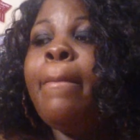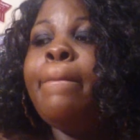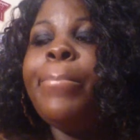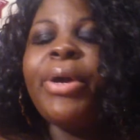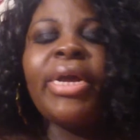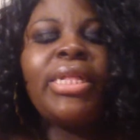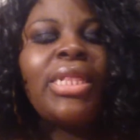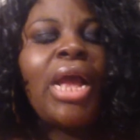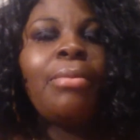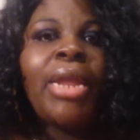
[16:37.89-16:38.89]

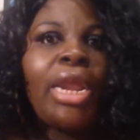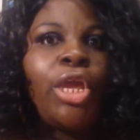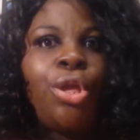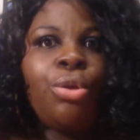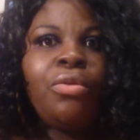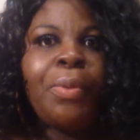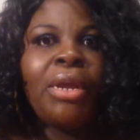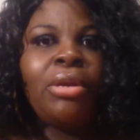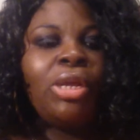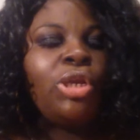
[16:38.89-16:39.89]
but I'm not a huge
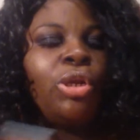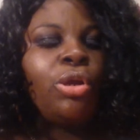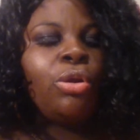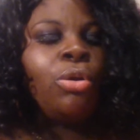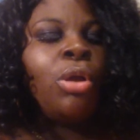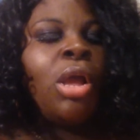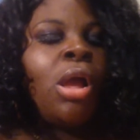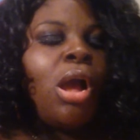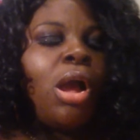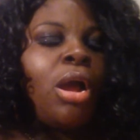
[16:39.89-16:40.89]
foundation girl.
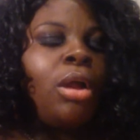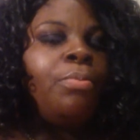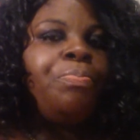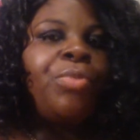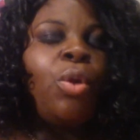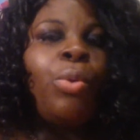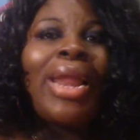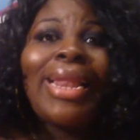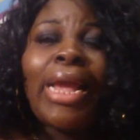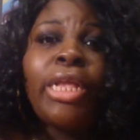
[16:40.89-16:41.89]

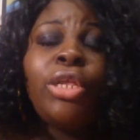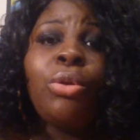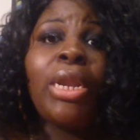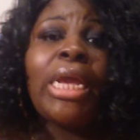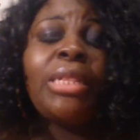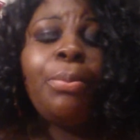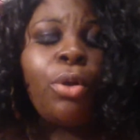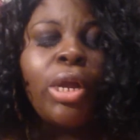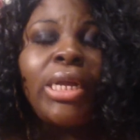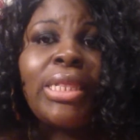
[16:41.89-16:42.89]
What I like to do, I like to
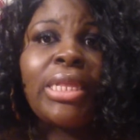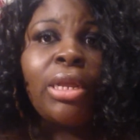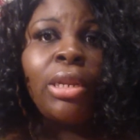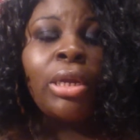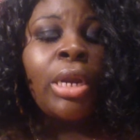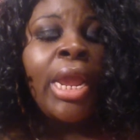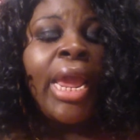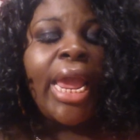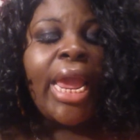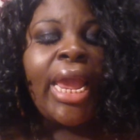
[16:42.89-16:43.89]
put on concealer,
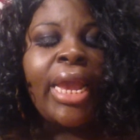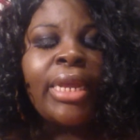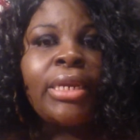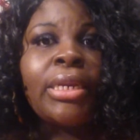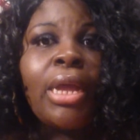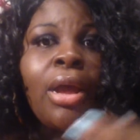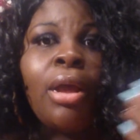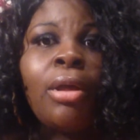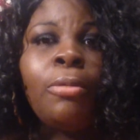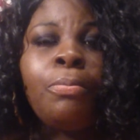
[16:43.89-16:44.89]
and
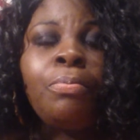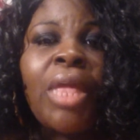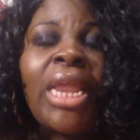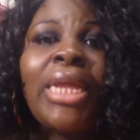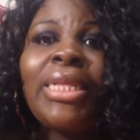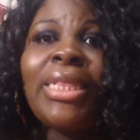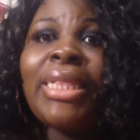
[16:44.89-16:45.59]
I like to